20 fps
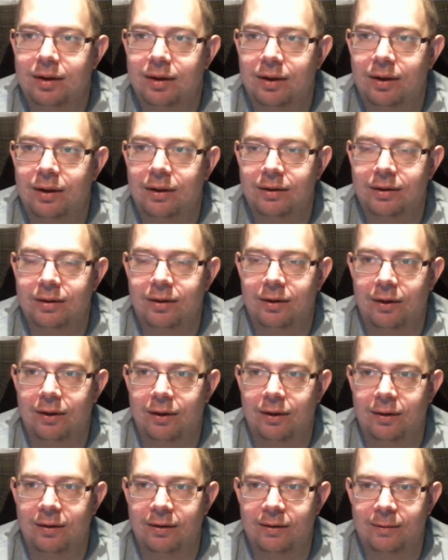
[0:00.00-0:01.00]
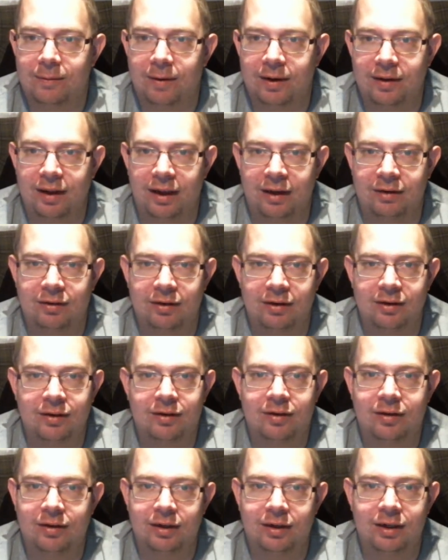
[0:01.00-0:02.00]
all in all, quite
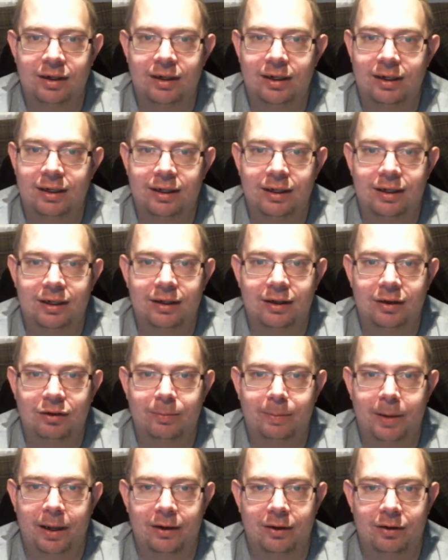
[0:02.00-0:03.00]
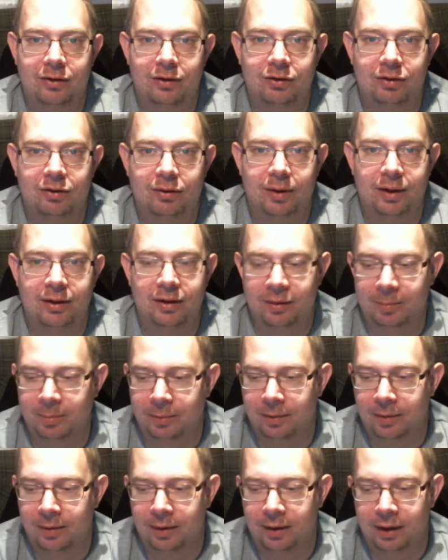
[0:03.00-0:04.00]
excellent. Those panels, quite
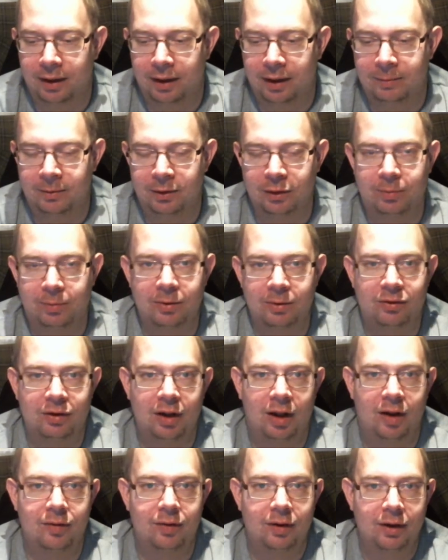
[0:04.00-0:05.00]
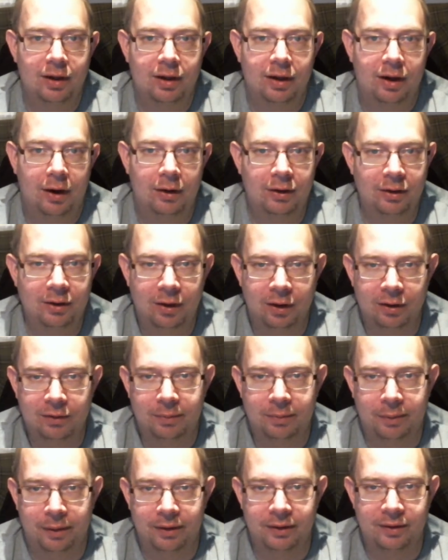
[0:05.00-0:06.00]
amused myself. Only got
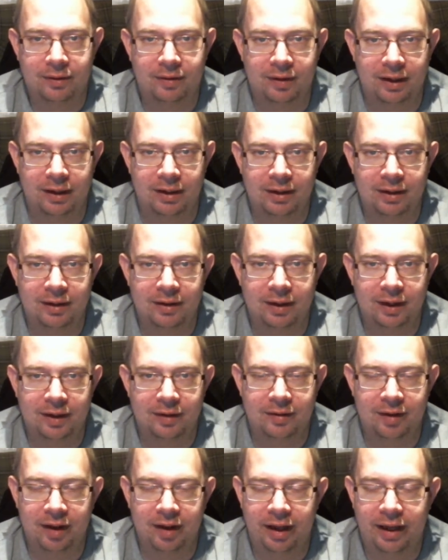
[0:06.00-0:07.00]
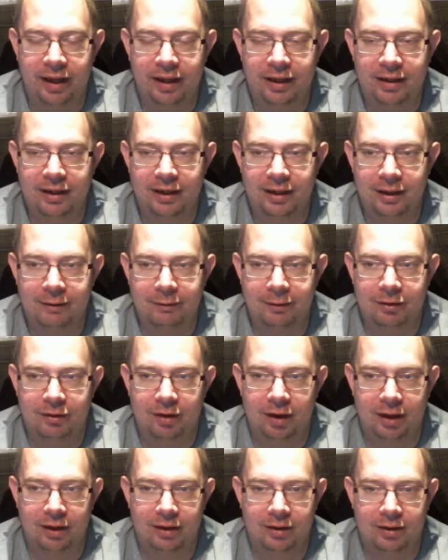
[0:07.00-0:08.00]
one thing that day, and I was
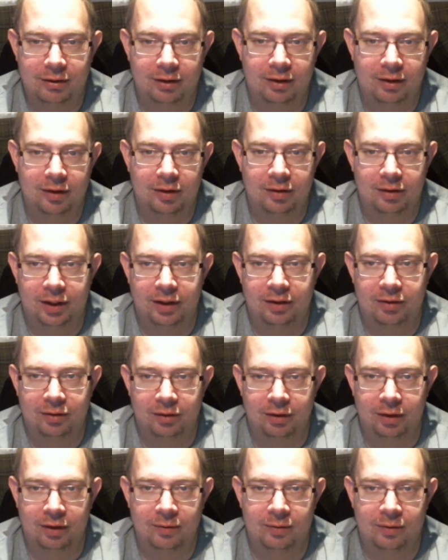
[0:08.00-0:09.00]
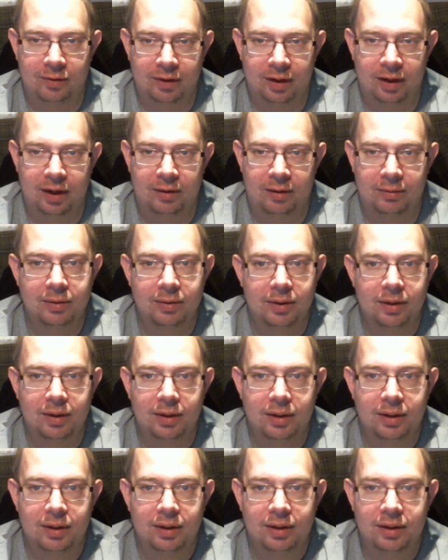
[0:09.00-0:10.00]
like, alright, done for now.
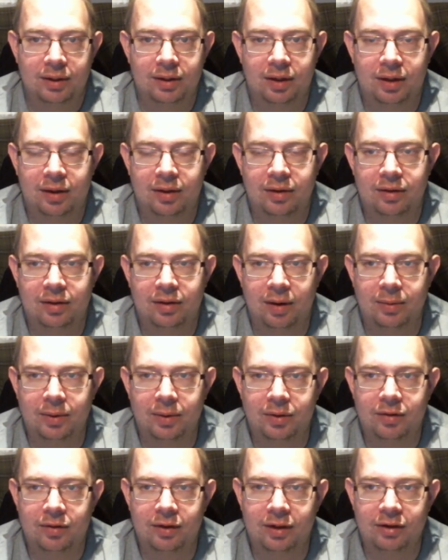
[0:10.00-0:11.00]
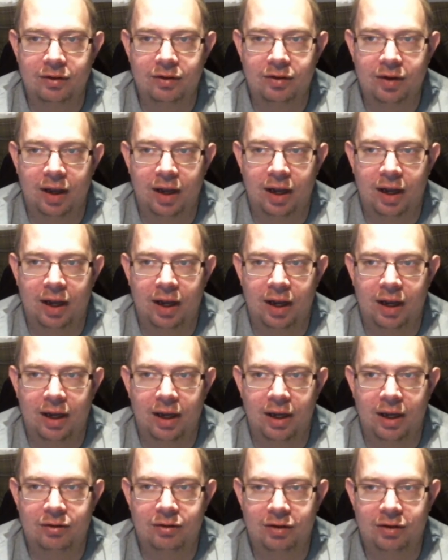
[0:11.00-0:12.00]
There were things
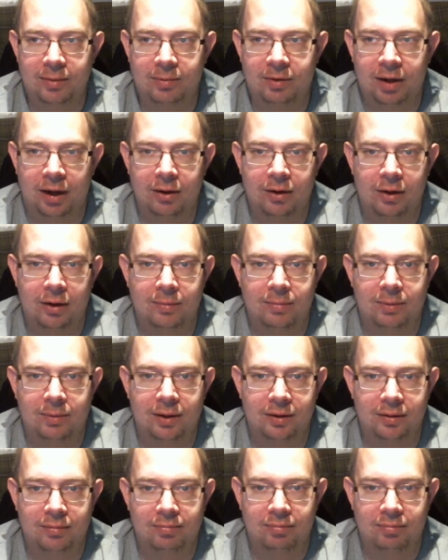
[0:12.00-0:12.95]
I skipped out on, but